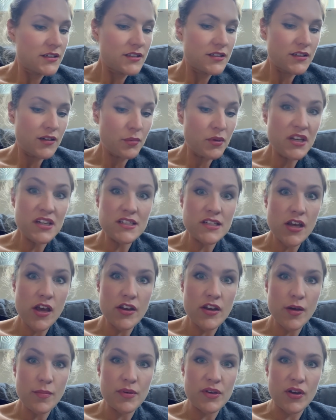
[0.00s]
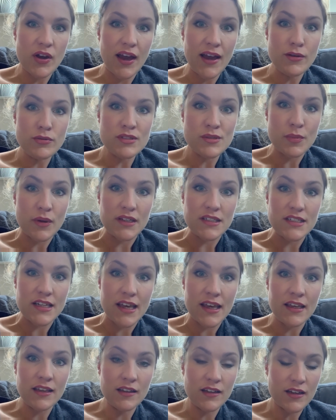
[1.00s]
I'm going to turn up at your house one
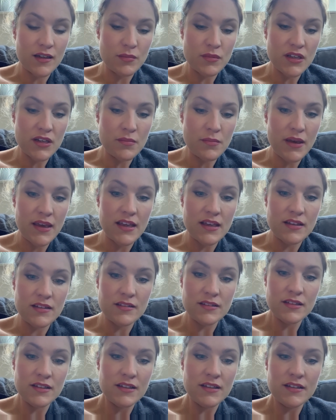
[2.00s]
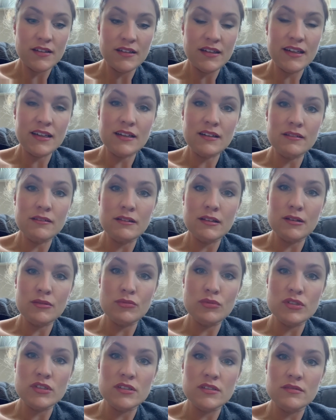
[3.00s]
day and I'm going to make little
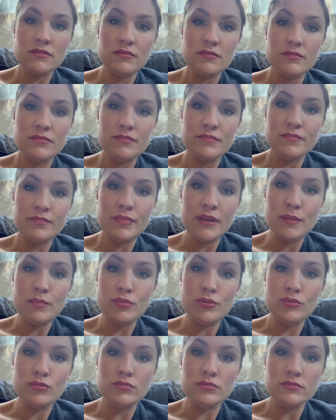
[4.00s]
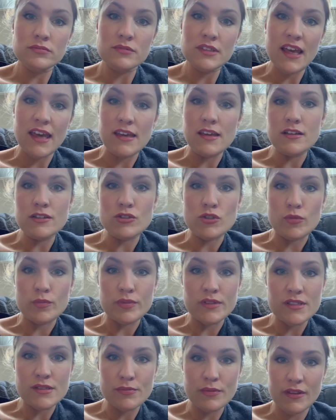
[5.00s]
wooden people cake
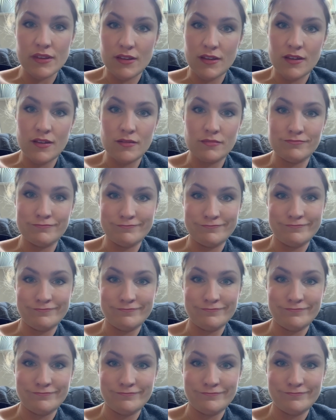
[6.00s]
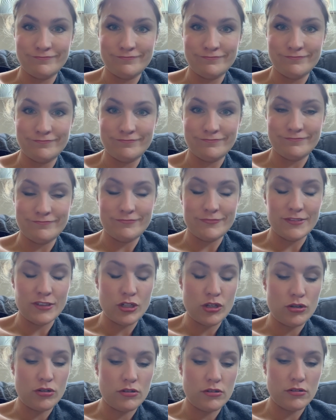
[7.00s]
toppers with you.
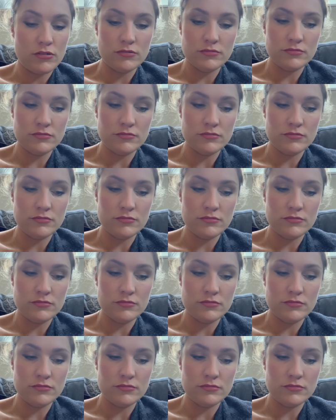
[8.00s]
Oh,